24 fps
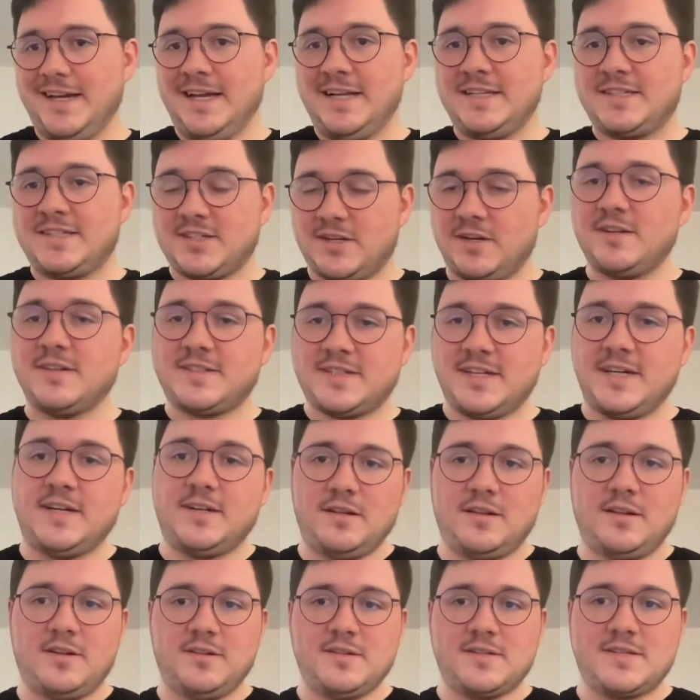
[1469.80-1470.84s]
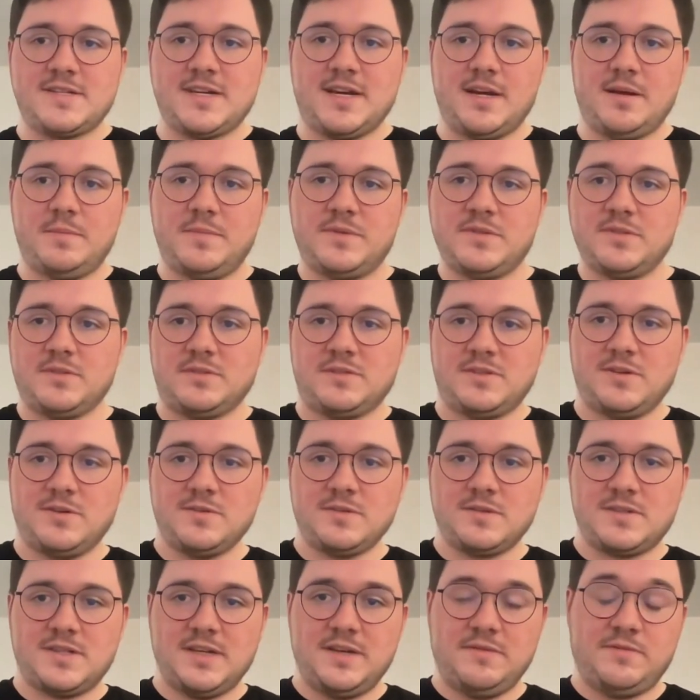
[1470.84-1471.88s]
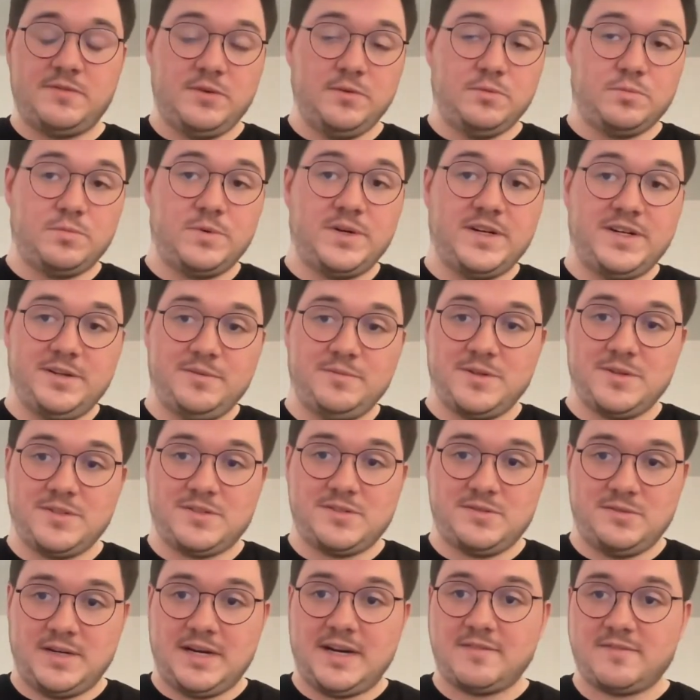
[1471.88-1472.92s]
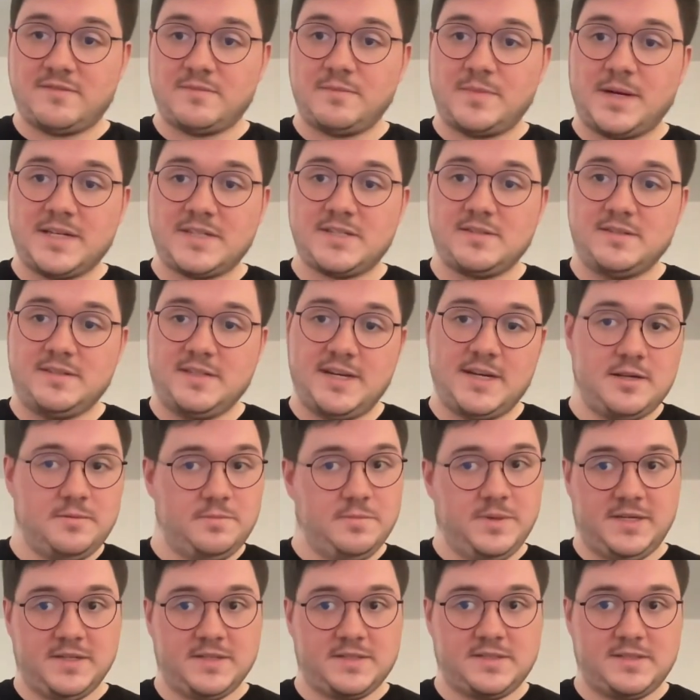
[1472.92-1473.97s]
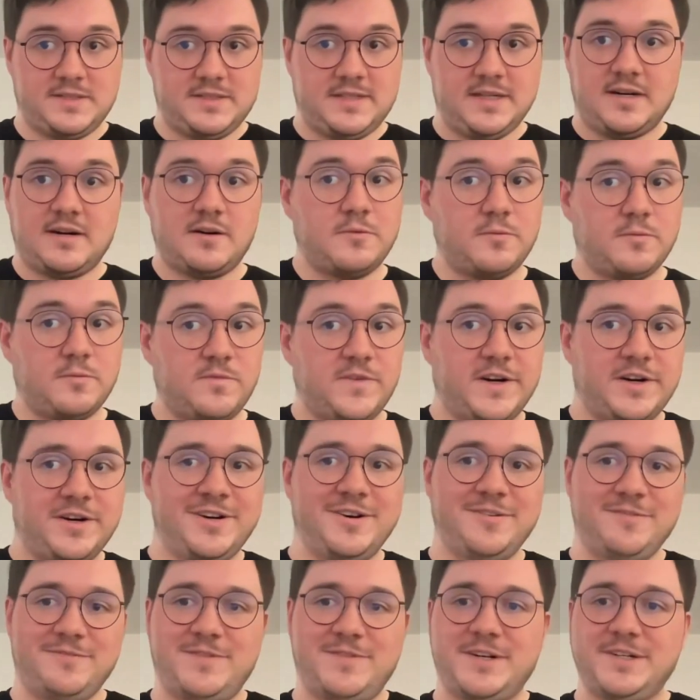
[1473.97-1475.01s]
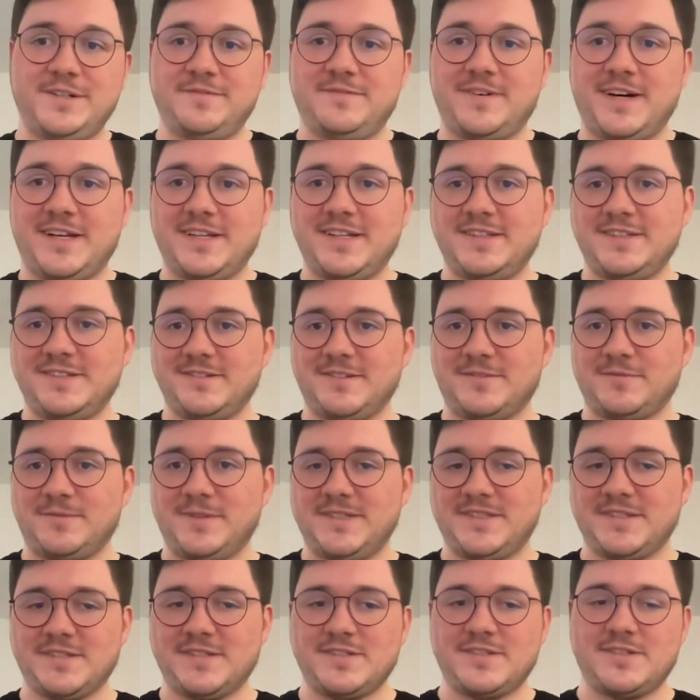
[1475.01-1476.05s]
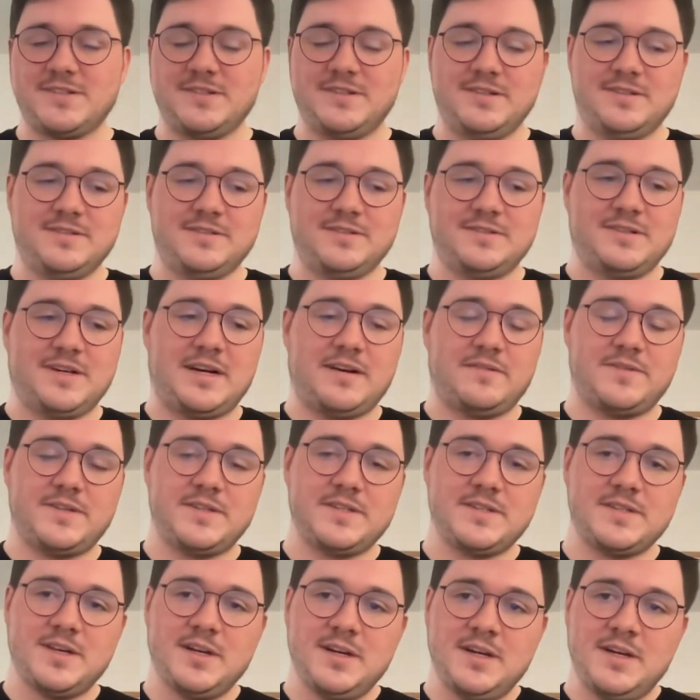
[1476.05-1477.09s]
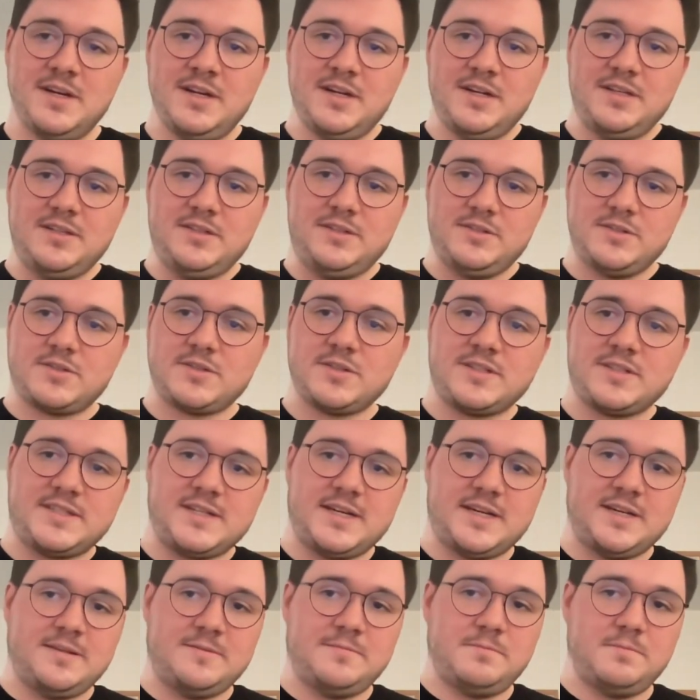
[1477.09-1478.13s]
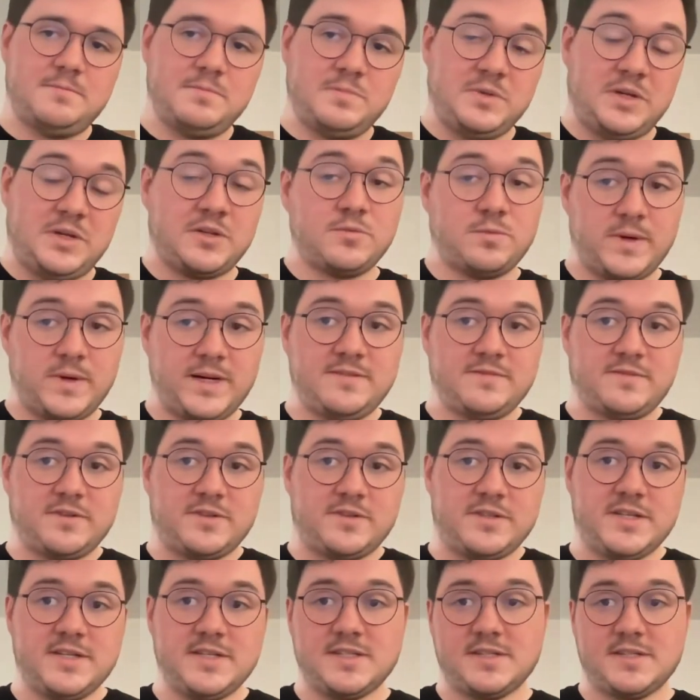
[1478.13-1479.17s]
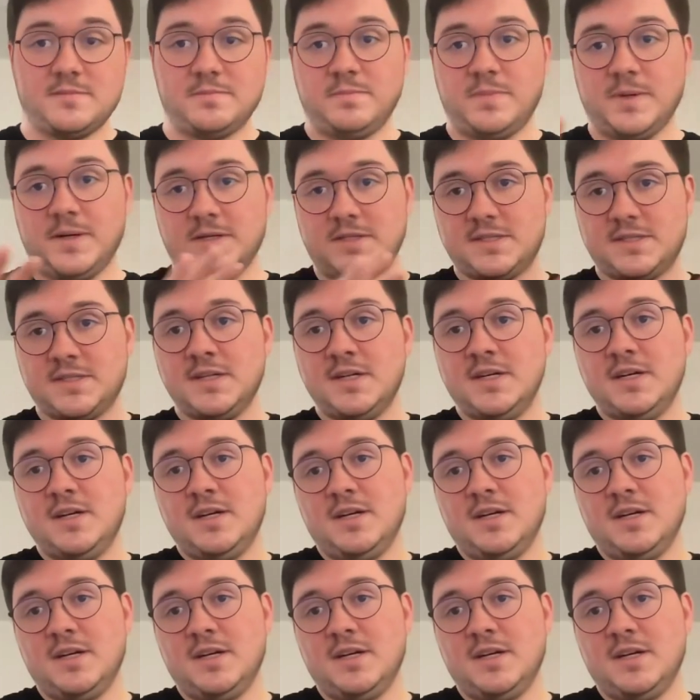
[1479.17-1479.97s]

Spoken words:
It's gonna take a long time, so don't. If you really want to have Mass today, because there are very very valid reasons to have it, you should then not wait for this, but